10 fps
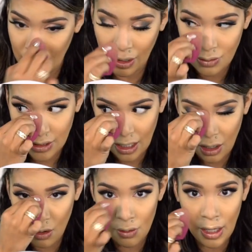And I was like,
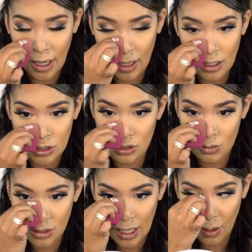oh, okay. And she
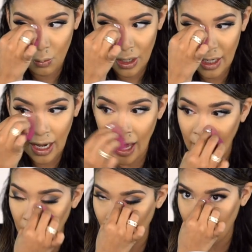was like, we're gonna
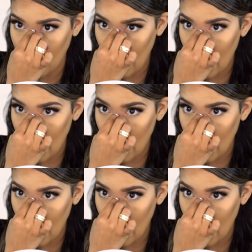have